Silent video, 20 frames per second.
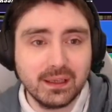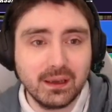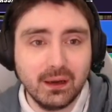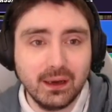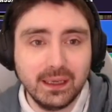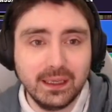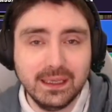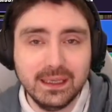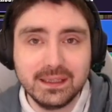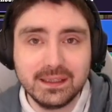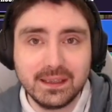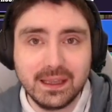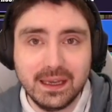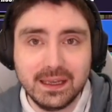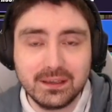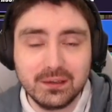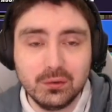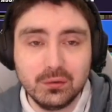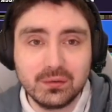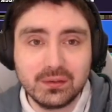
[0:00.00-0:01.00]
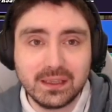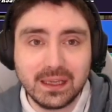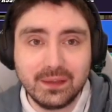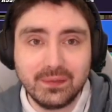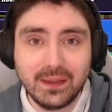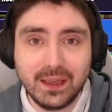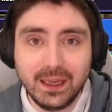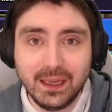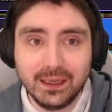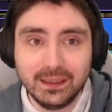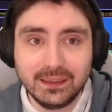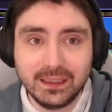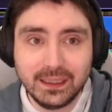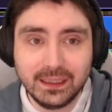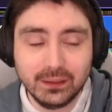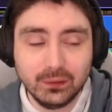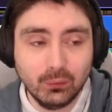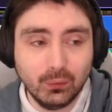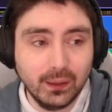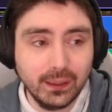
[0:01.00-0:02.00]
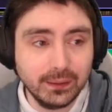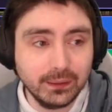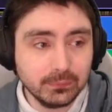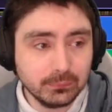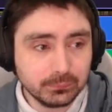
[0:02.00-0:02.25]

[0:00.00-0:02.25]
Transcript: guy is there to stand there and get in the way.